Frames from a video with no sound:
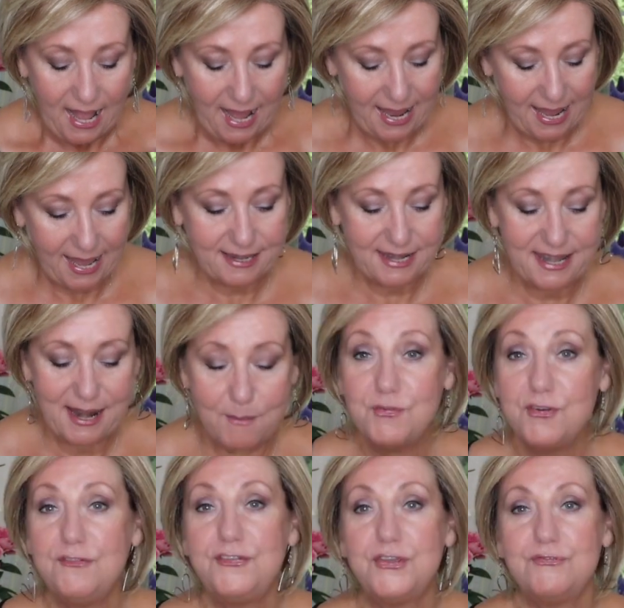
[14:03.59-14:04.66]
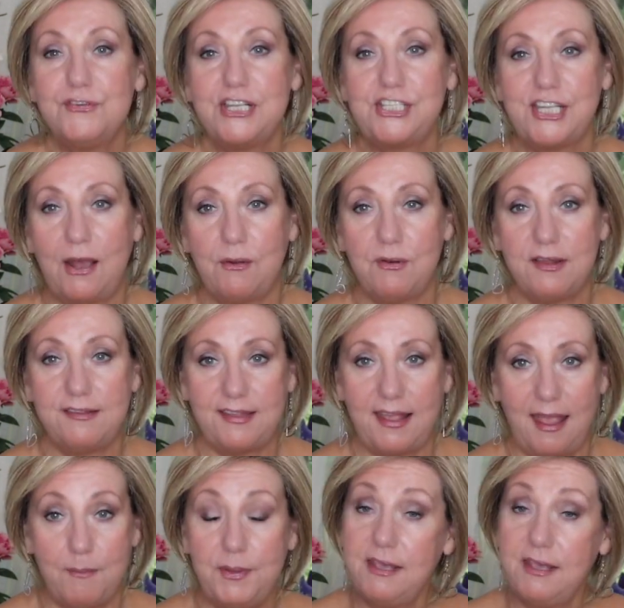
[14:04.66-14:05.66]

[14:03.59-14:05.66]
I had a number of you reach out and say,